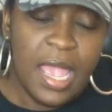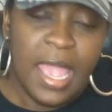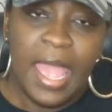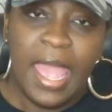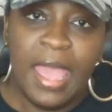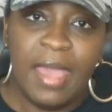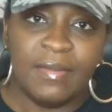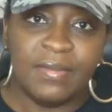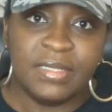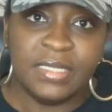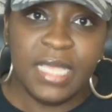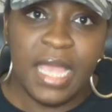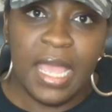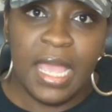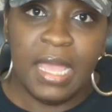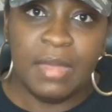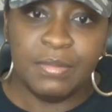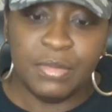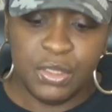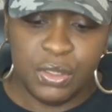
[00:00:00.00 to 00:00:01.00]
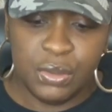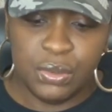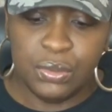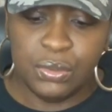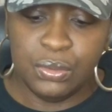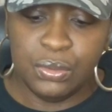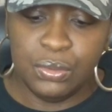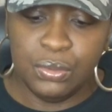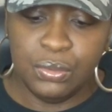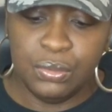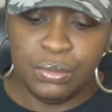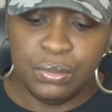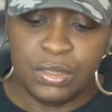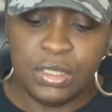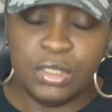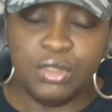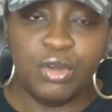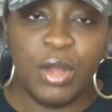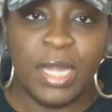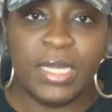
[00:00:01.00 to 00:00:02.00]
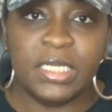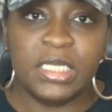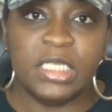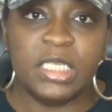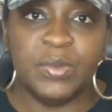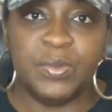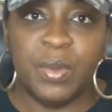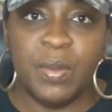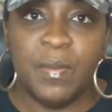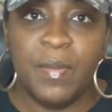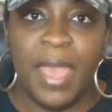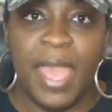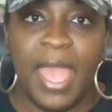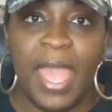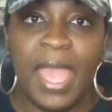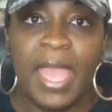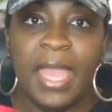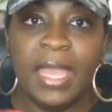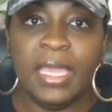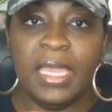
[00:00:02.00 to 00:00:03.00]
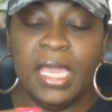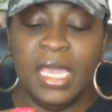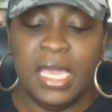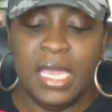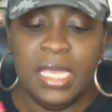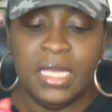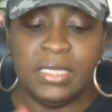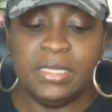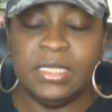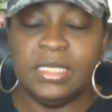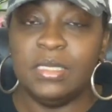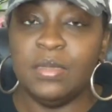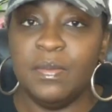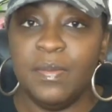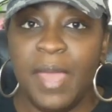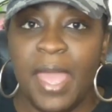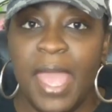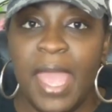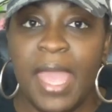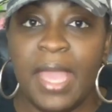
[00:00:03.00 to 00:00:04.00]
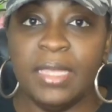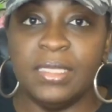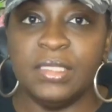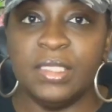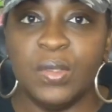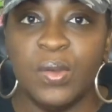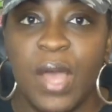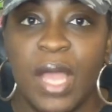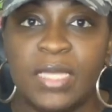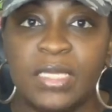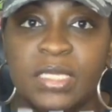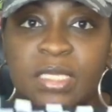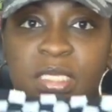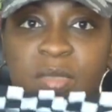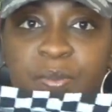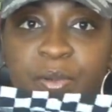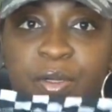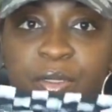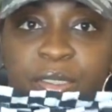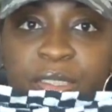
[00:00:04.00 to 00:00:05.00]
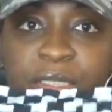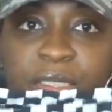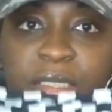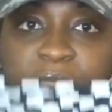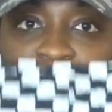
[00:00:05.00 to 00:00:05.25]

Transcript: have time to try to ship them back and send them back. So I just purchased